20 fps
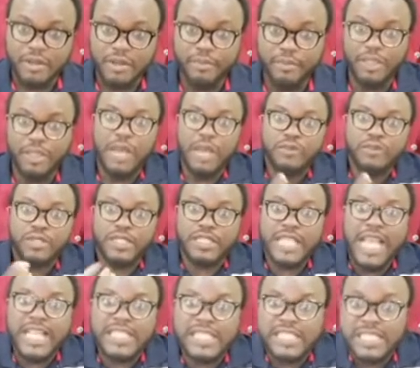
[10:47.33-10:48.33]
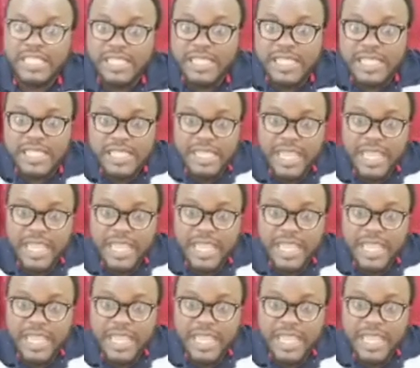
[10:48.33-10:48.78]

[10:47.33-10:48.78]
but I will start it this